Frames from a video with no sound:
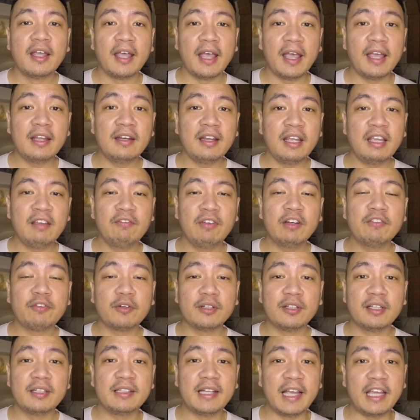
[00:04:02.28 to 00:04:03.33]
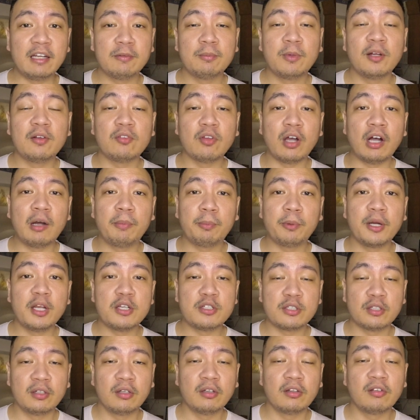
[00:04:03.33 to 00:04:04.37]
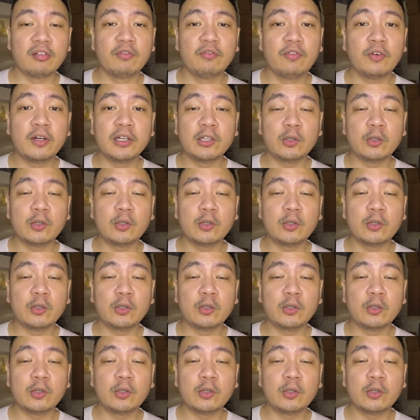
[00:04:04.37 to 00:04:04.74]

and even for the 9 months operations for